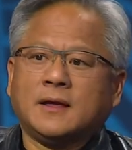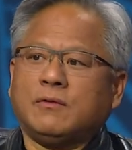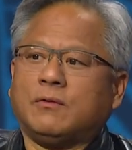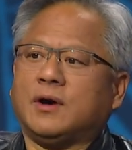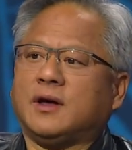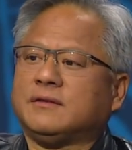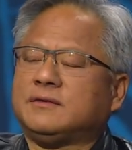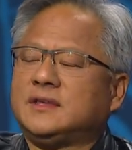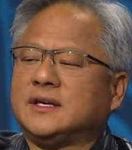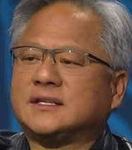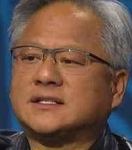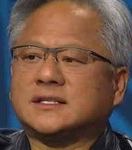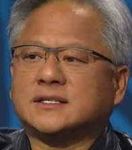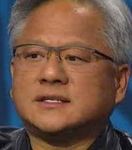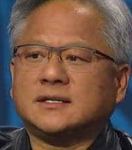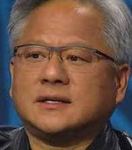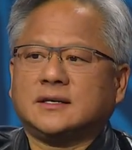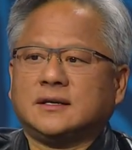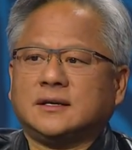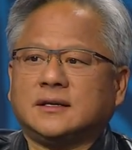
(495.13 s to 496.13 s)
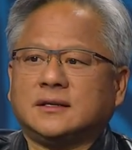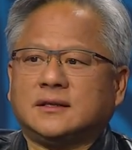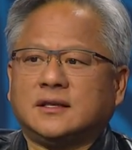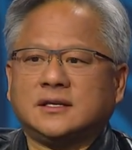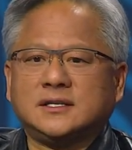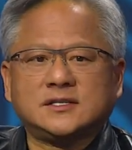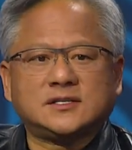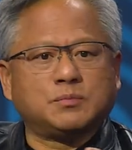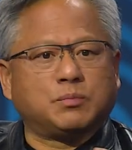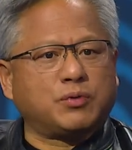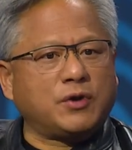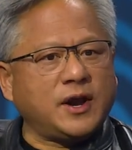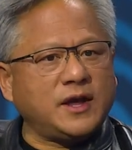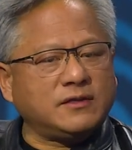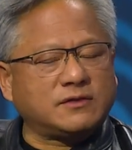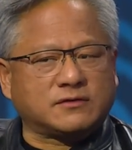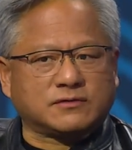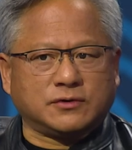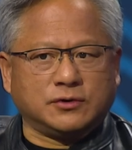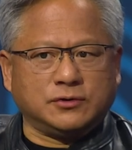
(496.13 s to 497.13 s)
Well, this, these
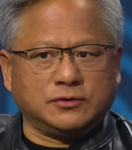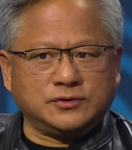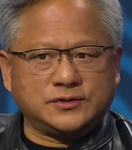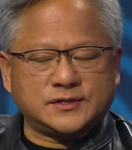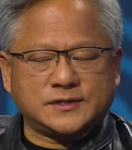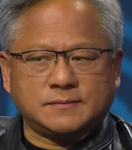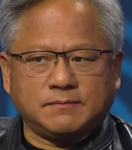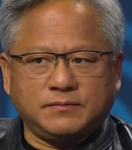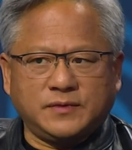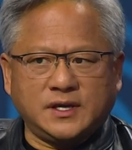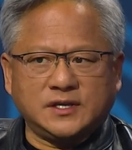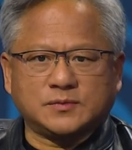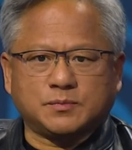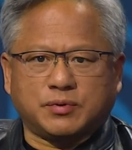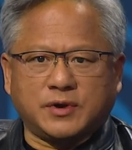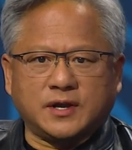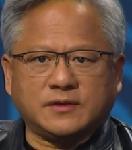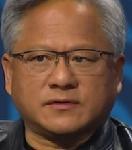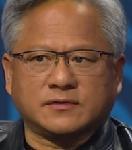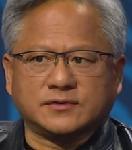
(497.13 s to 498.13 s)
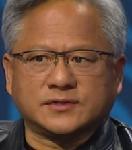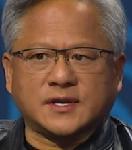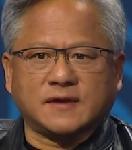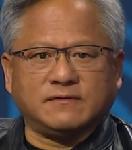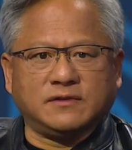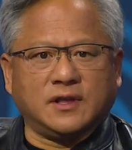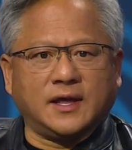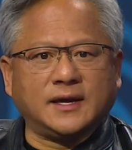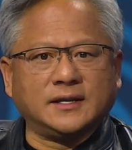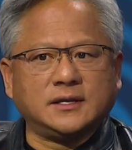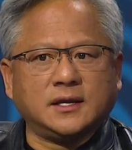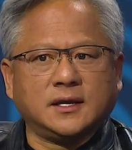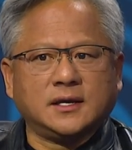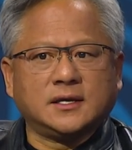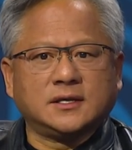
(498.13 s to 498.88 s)
breakthroughs, these breakthroughs have led